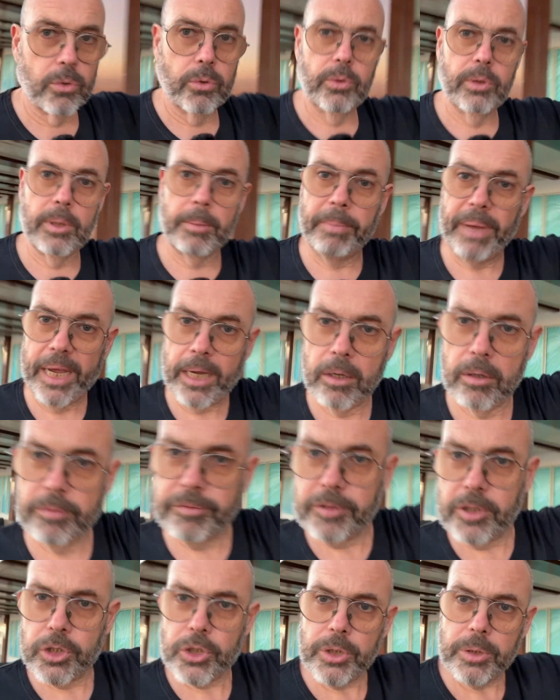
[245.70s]
through the back
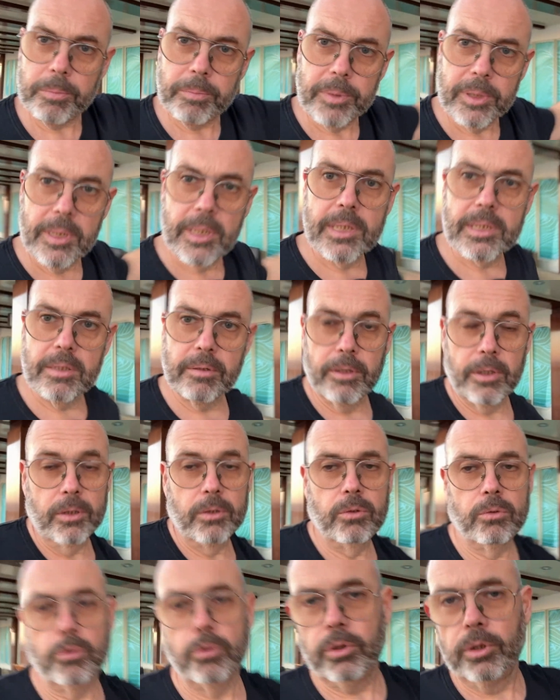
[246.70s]
of the ship. It does
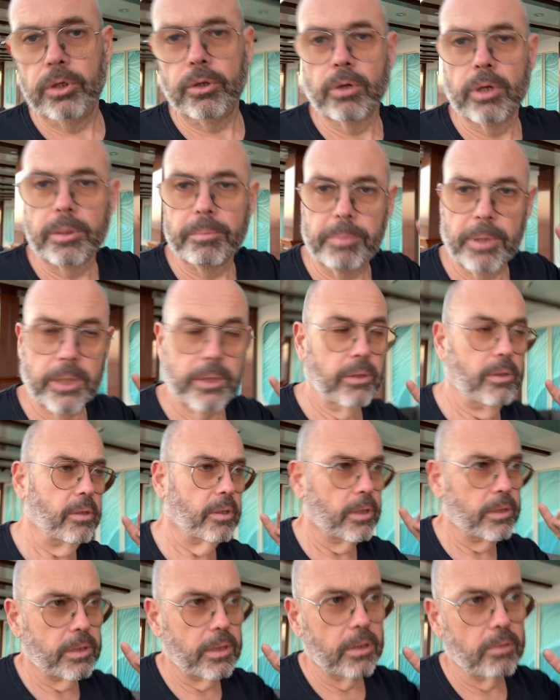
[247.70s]
the only part you
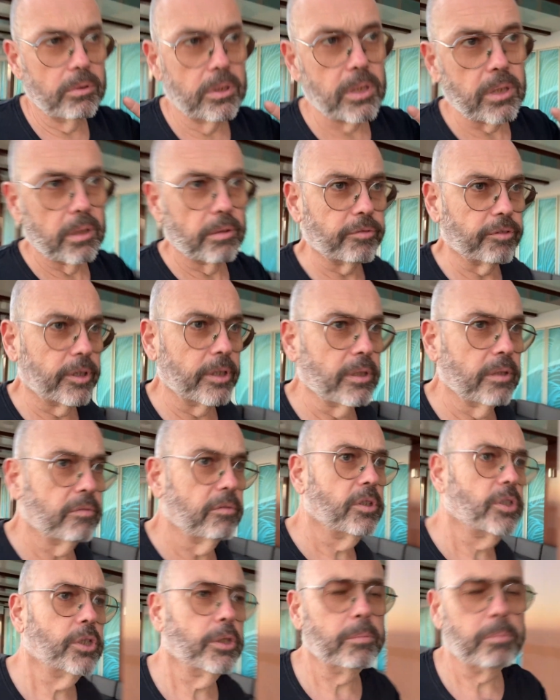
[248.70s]
can't go is in the front of
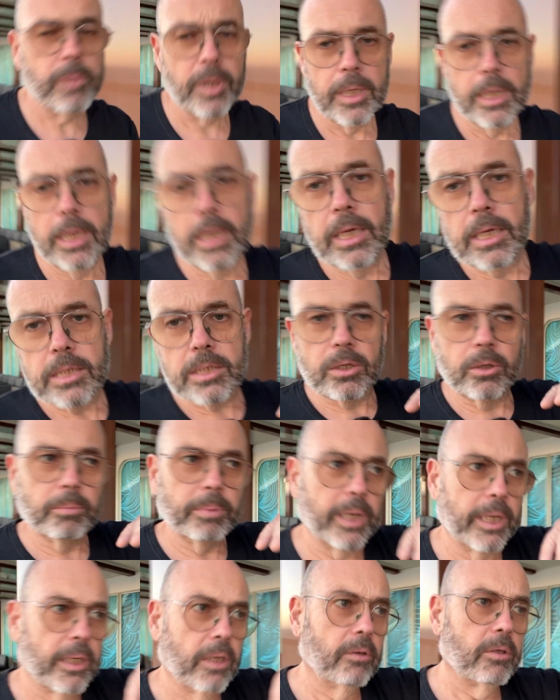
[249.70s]
the ship. So
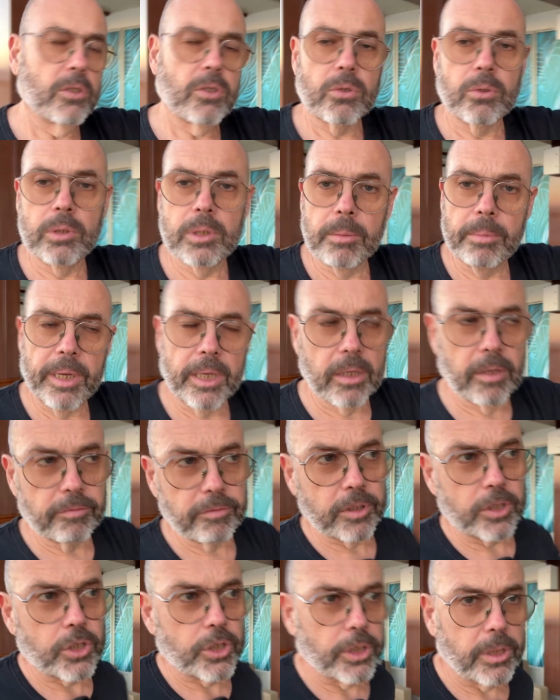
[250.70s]
by going through the back
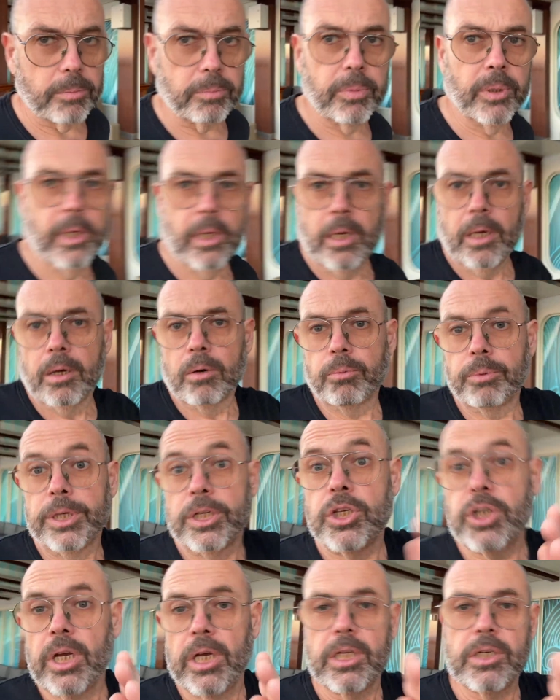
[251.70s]
of the ship,
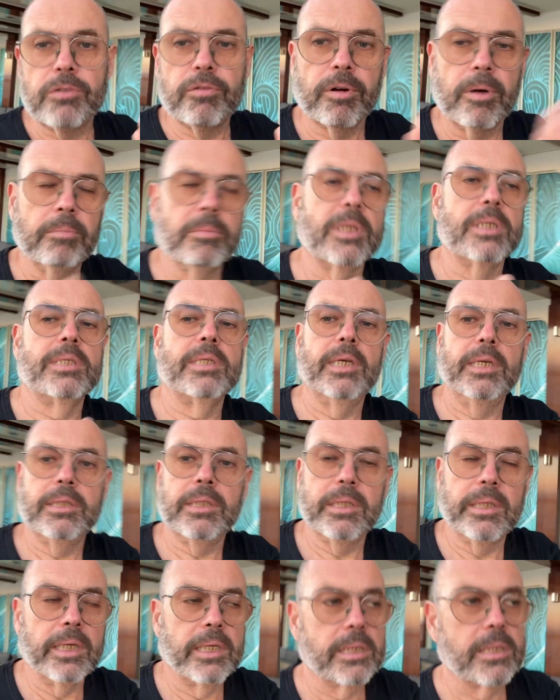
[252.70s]
we change from the side
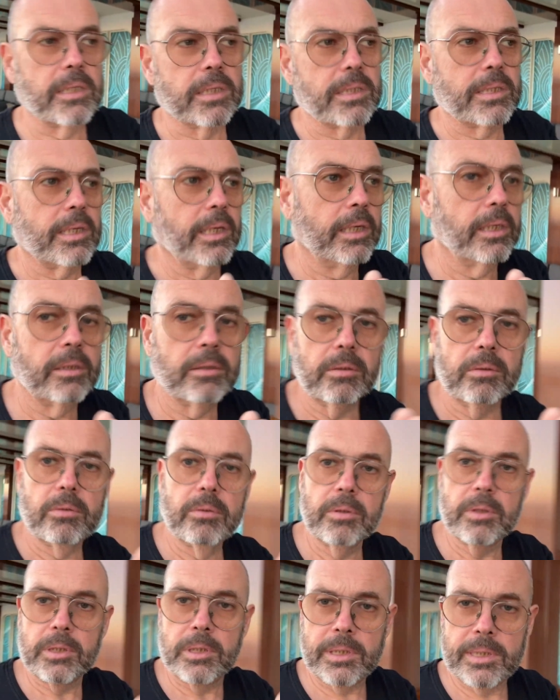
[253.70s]
that there's the sun
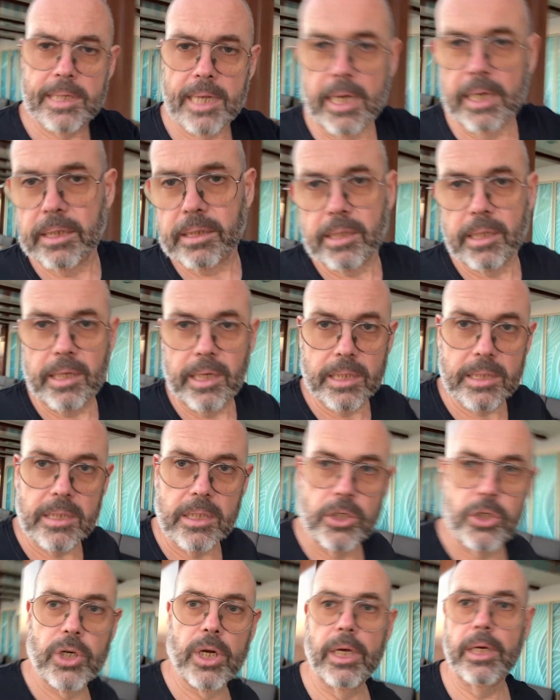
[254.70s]
to the side that there's
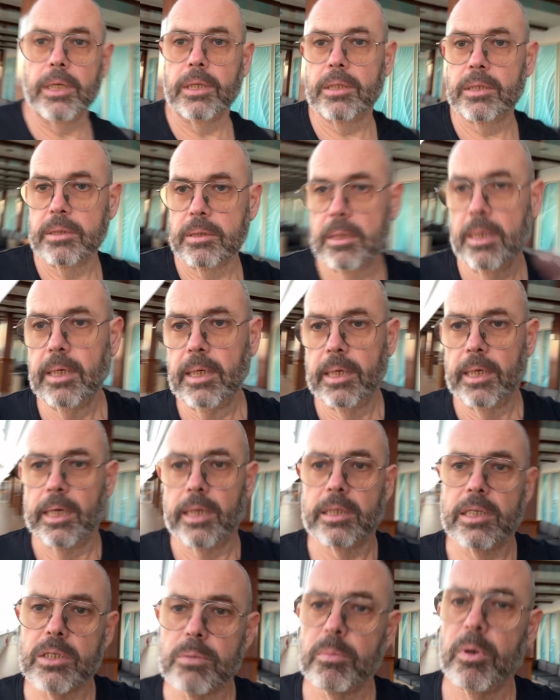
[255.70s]
the shade.
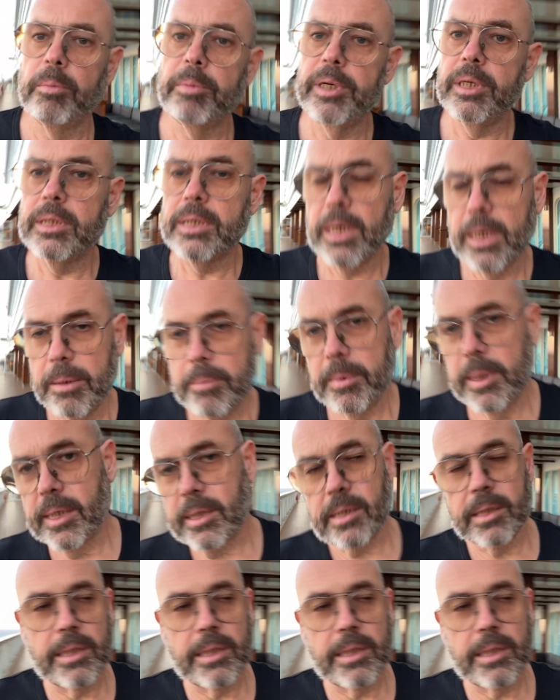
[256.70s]
At this moment in time,